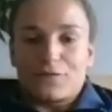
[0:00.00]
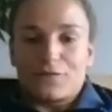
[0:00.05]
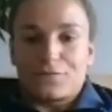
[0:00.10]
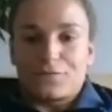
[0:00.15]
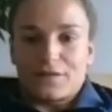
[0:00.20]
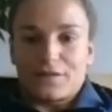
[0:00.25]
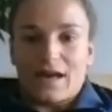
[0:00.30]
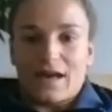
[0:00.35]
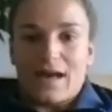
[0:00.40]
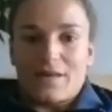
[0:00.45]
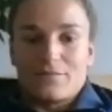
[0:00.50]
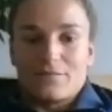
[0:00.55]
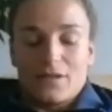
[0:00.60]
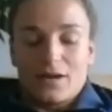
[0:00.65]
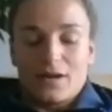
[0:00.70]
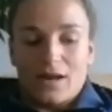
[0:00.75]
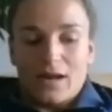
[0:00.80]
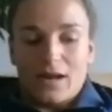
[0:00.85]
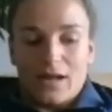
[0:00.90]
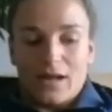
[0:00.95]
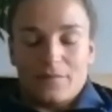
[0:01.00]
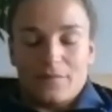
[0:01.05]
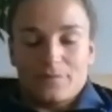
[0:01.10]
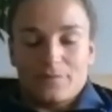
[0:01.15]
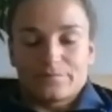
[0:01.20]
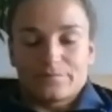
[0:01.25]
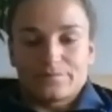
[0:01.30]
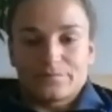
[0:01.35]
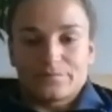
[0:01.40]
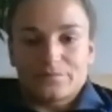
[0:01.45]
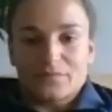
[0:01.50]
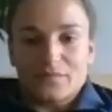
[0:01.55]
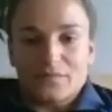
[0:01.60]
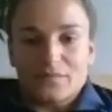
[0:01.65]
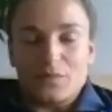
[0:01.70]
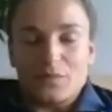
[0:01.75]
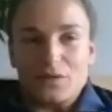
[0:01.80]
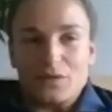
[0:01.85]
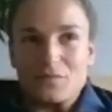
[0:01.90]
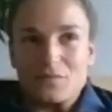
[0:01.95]
them.
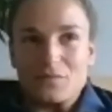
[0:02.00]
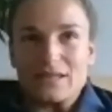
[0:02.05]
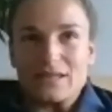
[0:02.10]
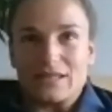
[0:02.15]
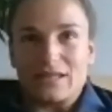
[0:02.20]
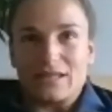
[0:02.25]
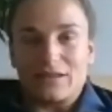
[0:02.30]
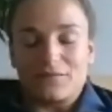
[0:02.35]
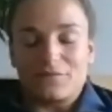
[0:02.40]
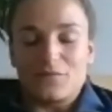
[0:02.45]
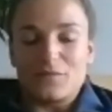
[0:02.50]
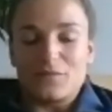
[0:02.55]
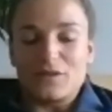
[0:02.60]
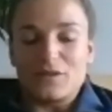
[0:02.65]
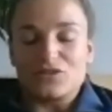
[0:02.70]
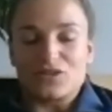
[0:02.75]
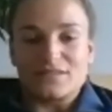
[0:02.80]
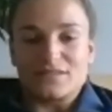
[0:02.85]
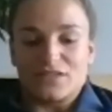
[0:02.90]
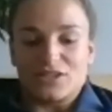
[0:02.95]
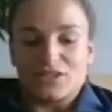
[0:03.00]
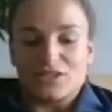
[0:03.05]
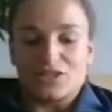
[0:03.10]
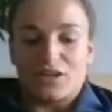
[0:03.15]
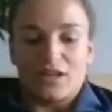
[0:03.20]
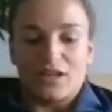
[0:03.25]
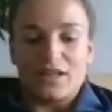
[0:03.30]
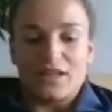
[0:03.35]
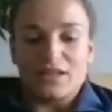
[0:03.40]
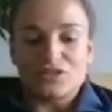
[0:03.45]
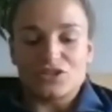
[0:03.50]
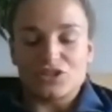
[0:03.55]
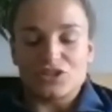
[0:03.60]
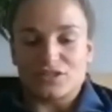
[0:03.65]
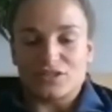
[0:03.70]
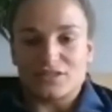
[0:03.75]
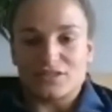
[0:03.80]
But the main thing for me transitioning is just